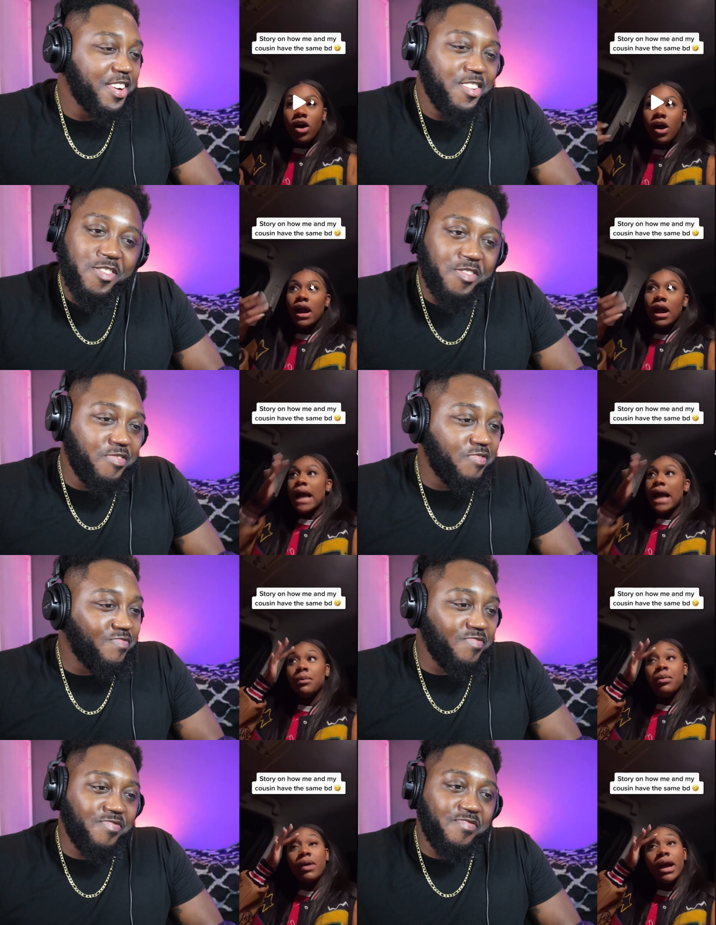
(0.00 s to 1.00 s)
Speaker 1: I get
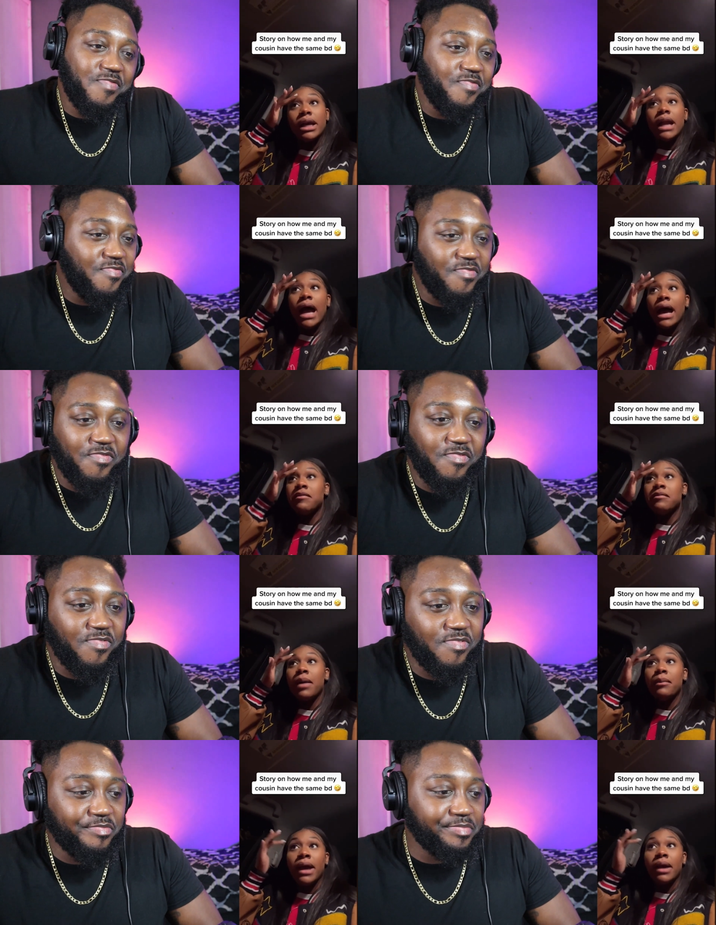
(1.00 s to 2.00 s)
pregnant. I have my
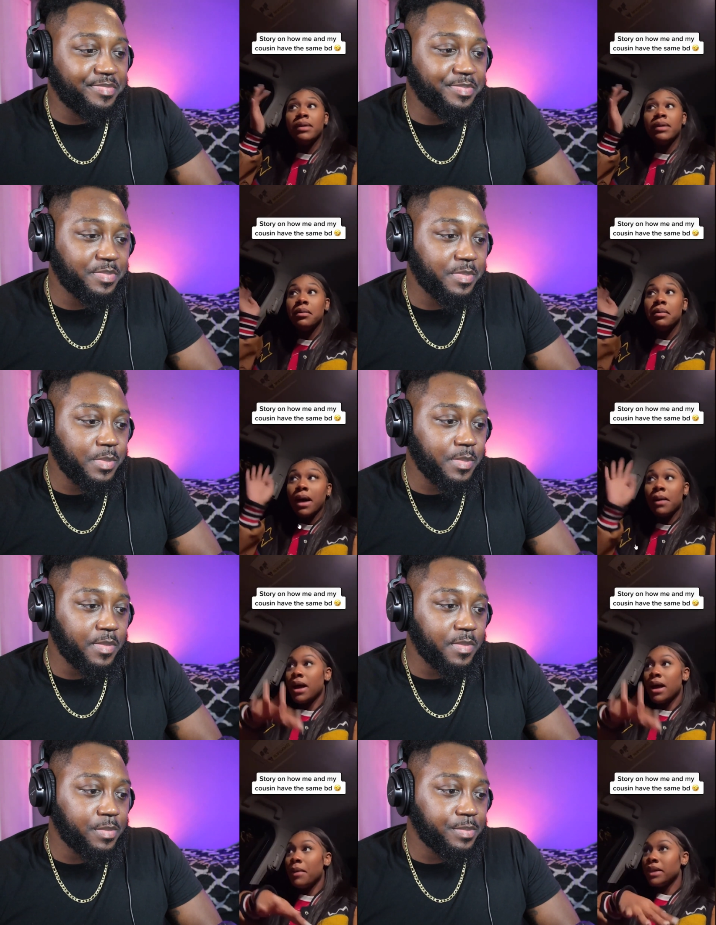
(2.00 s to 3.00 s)
baby. Blah blah
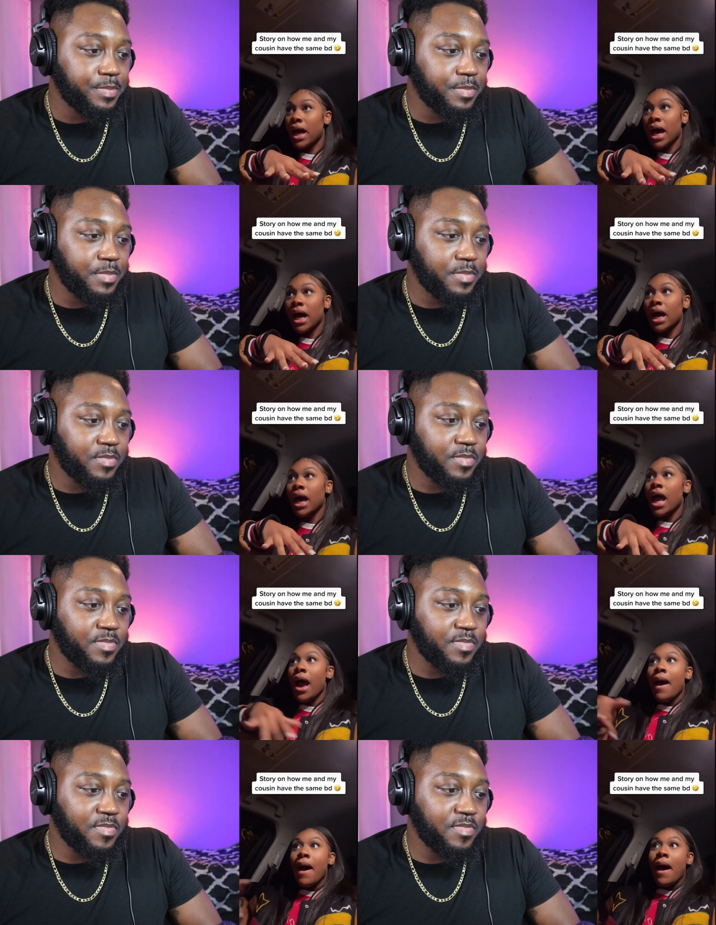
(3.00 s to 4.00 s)
blah.
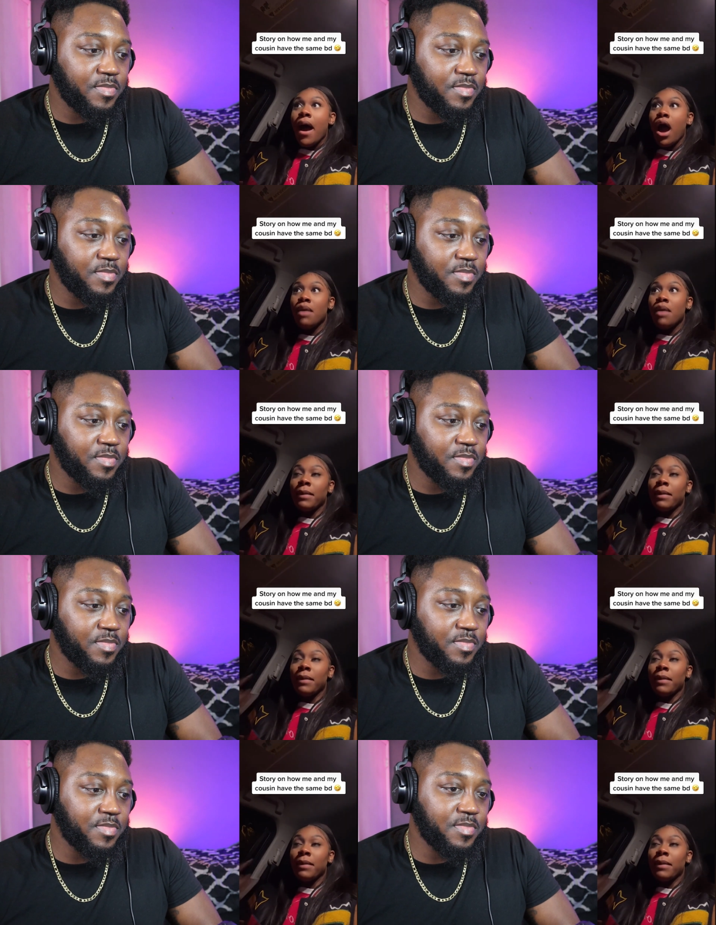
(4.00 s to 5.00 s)
Um, my baby
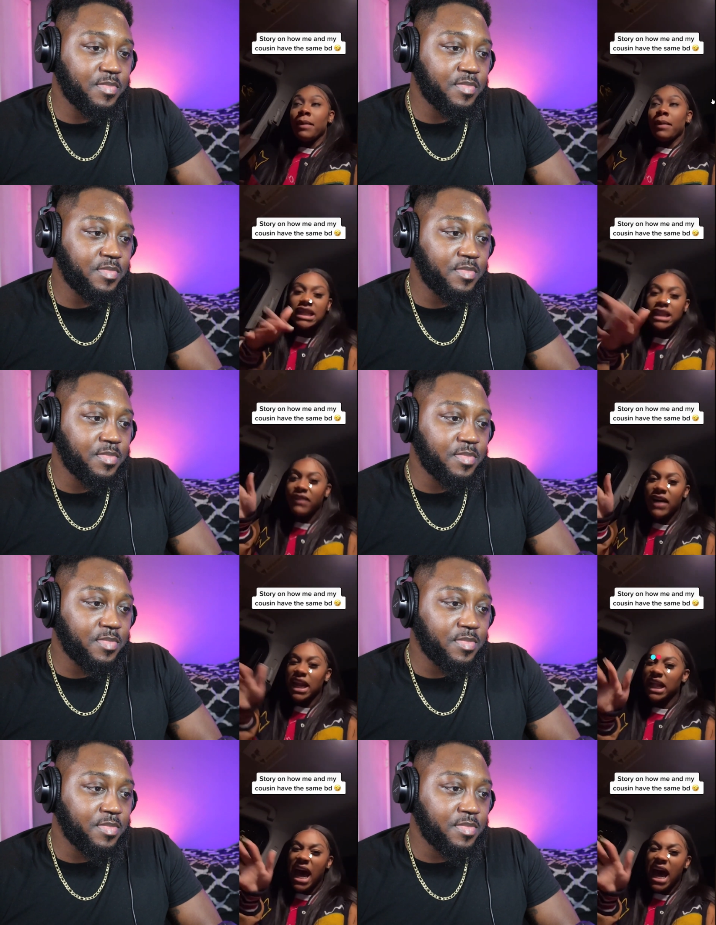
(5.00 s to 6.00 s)
left out a
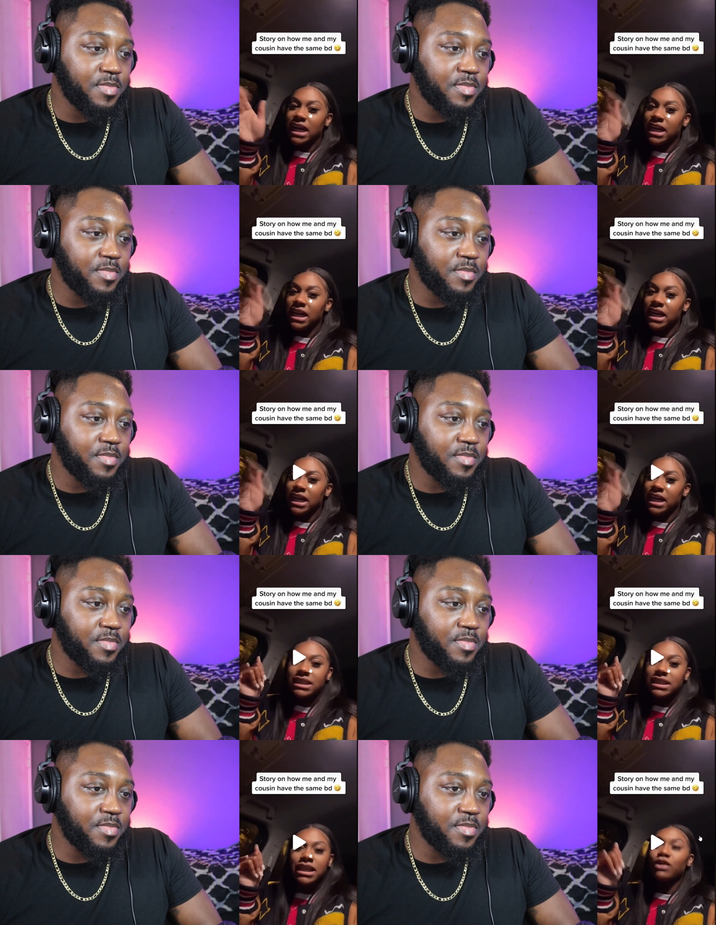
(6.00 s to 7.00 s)
lot of
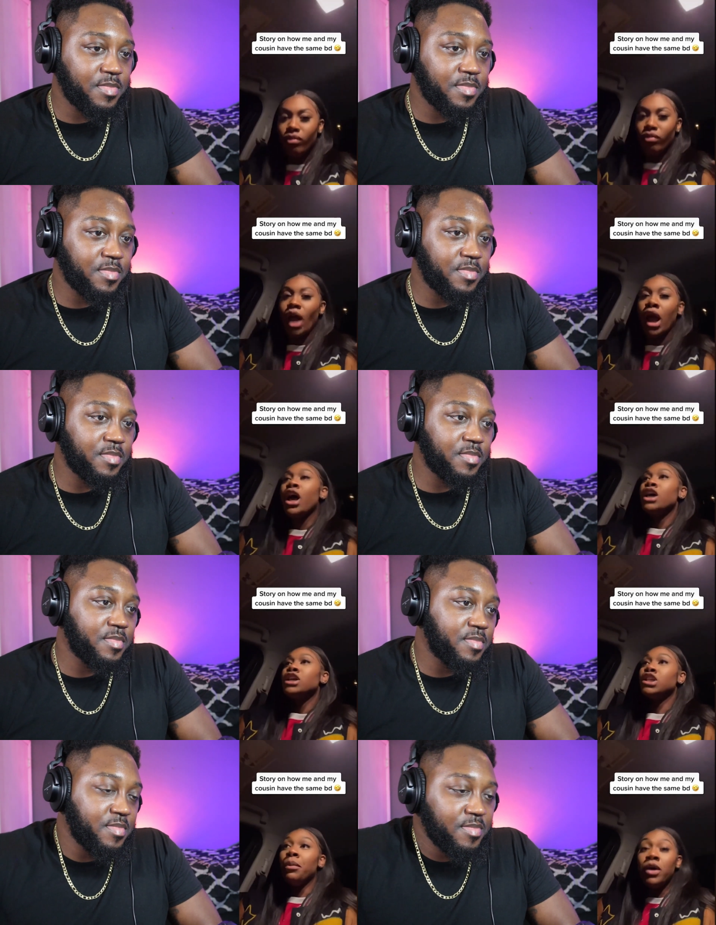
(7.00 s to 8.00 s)
details.
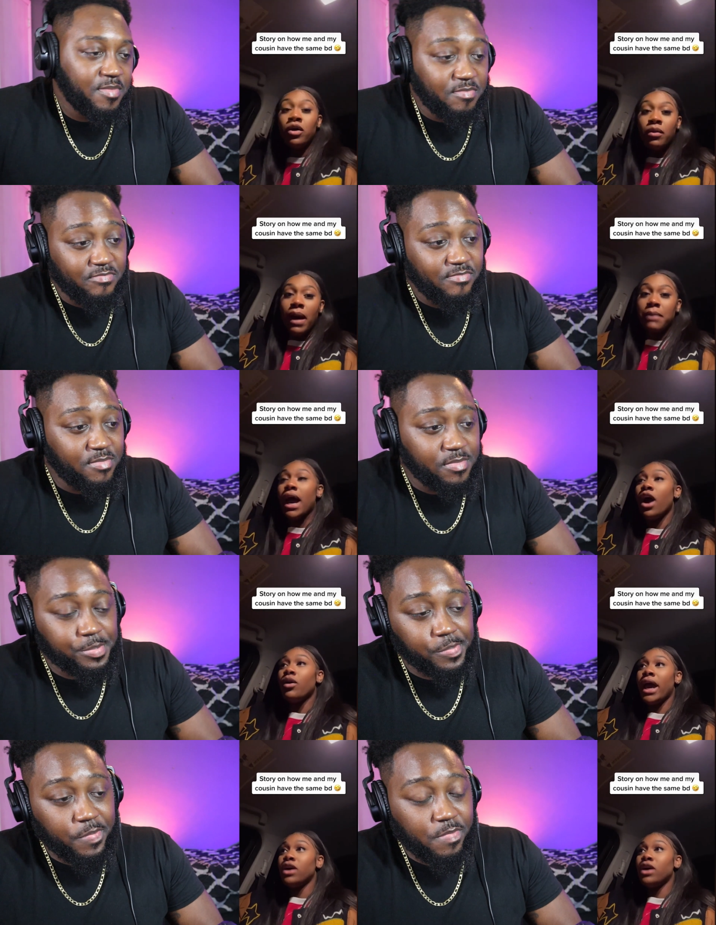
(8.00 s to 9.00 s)
So boom, I'm like,
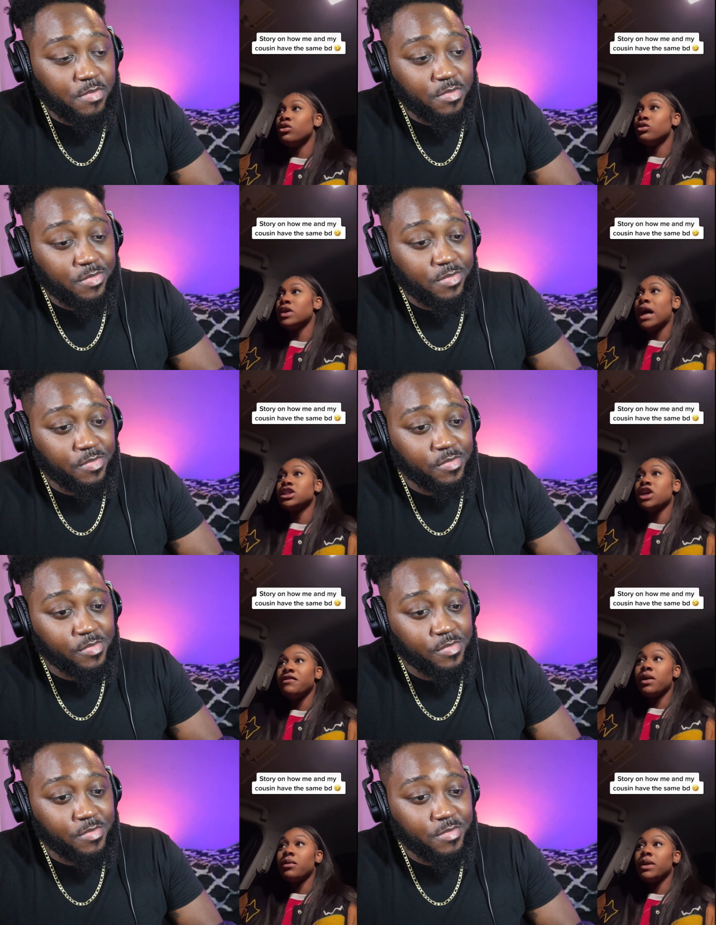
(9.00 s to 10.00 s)
okay, cool. So I start
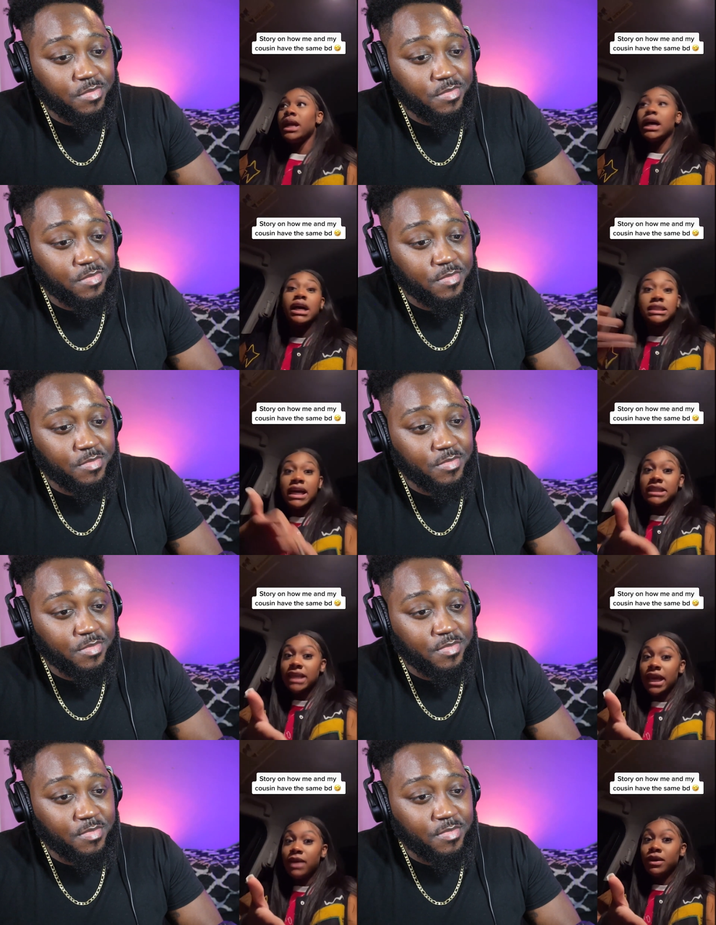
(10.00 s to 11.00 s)
fucking with a nigga because they
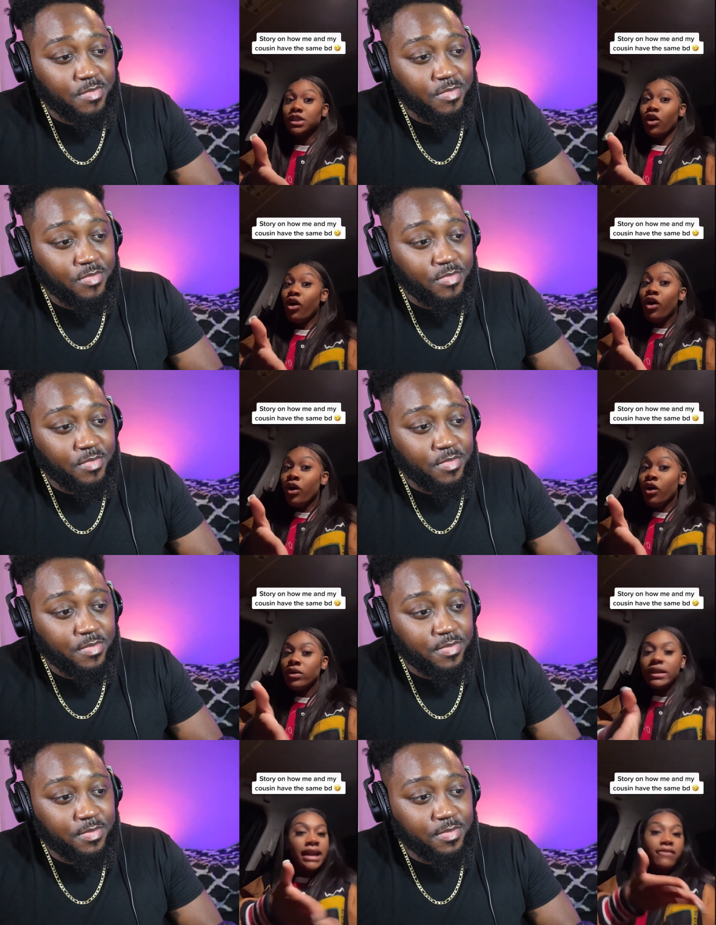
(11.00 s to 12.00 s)
said he was cool.
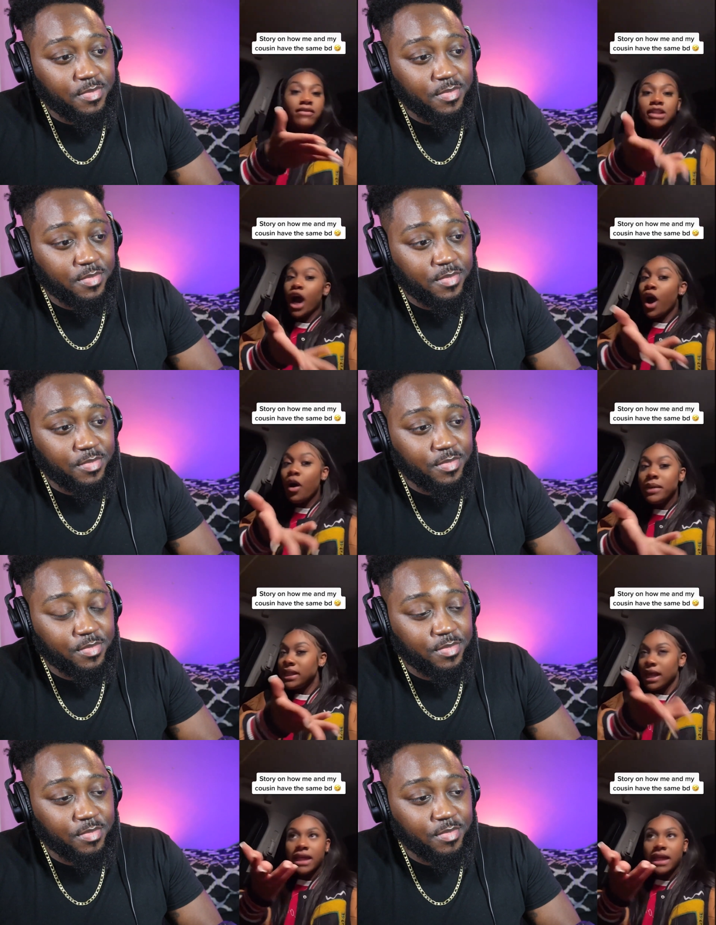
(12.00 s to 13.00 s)
They never told me
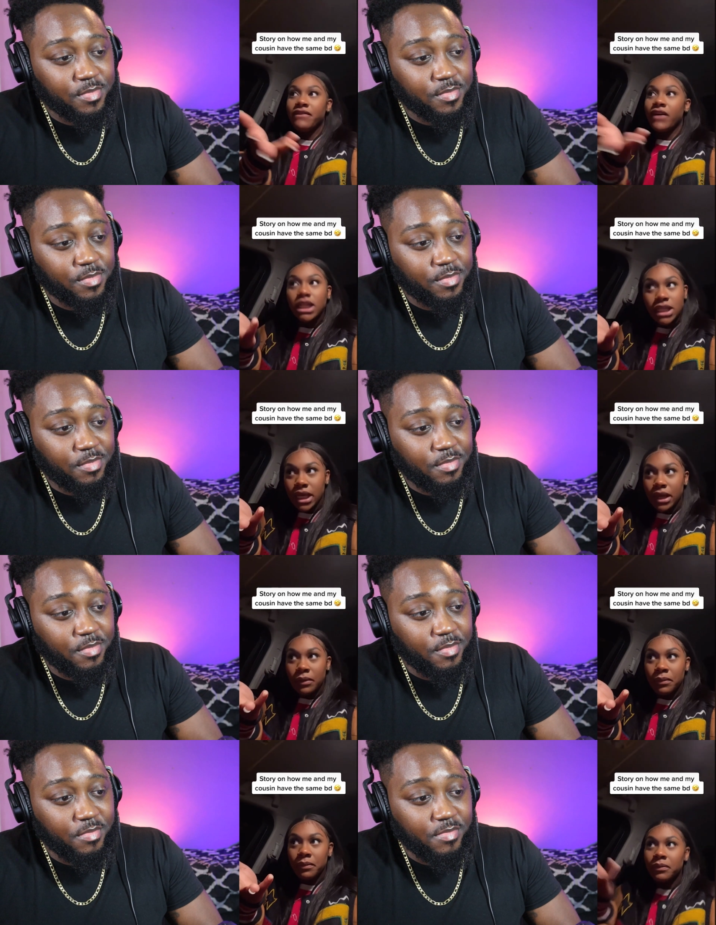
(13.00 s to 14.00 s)
that they fucked
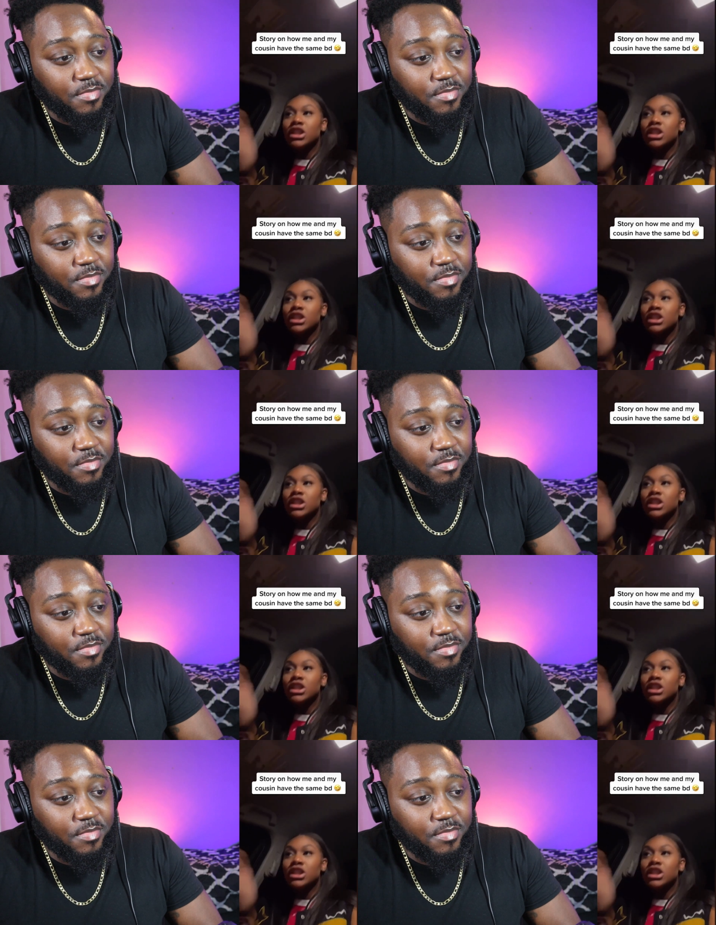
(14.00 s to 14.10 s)
him.